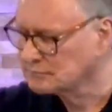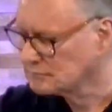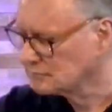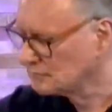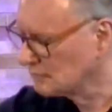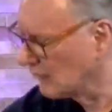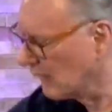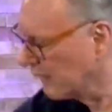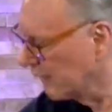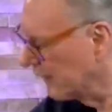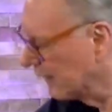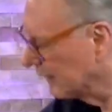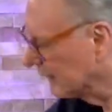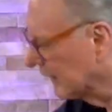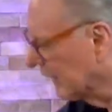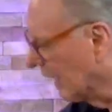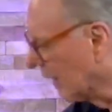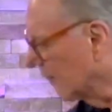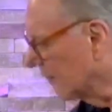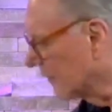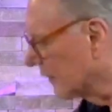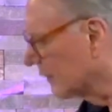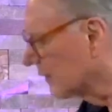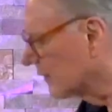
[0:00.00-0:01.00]
that
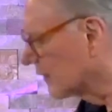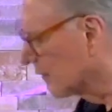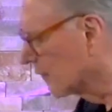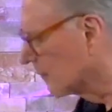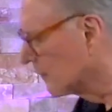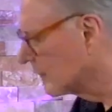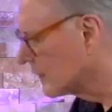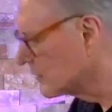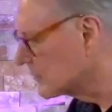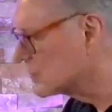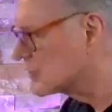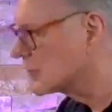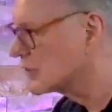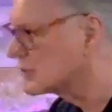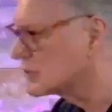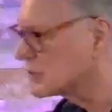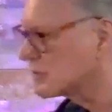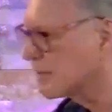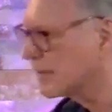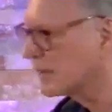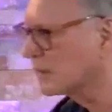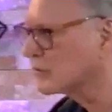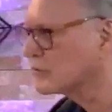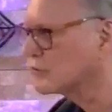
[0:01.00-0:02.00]
governed this
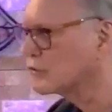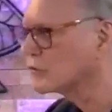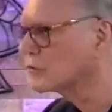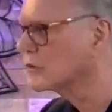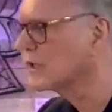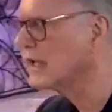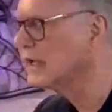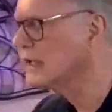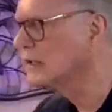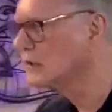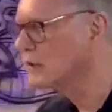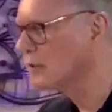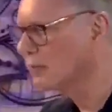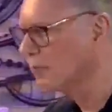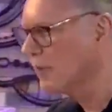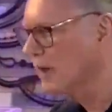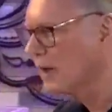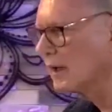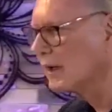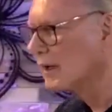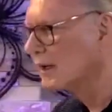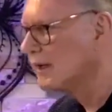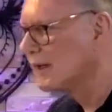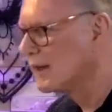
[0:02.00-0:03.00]
spiritual kingdom.
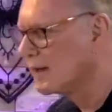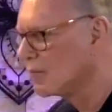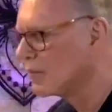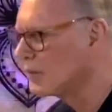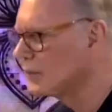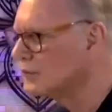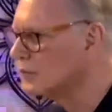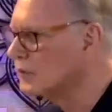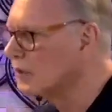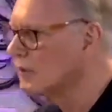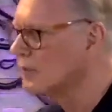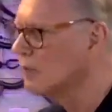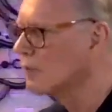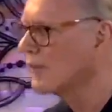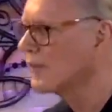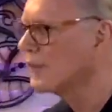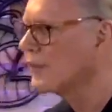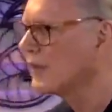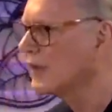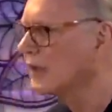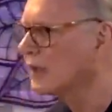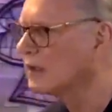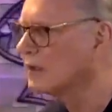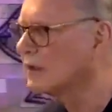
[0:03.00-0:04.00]
It was
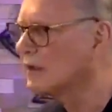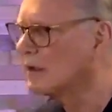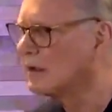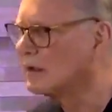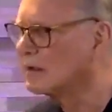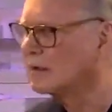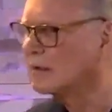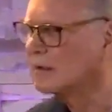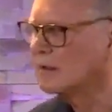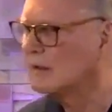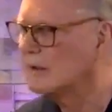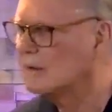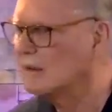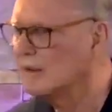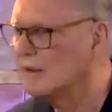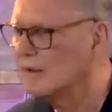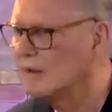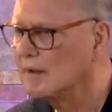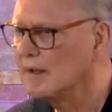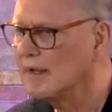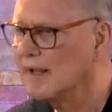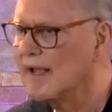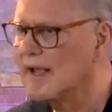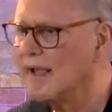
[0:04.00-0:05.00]
within
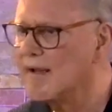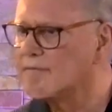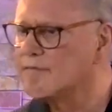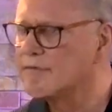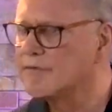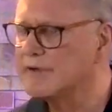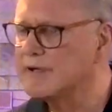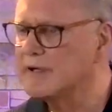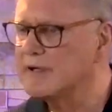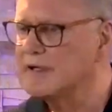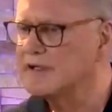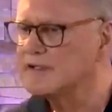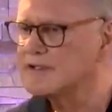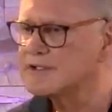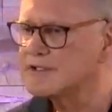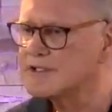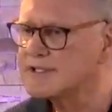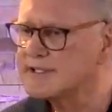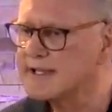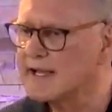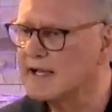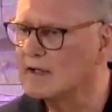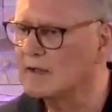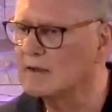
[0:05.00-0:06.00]
every
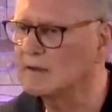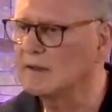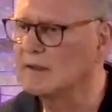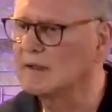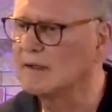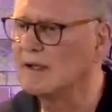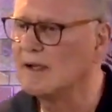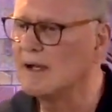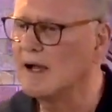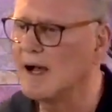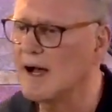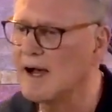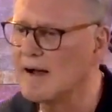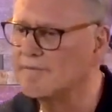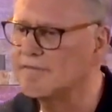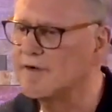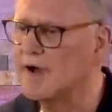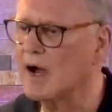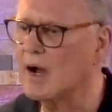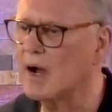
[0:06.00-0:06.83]
cell of our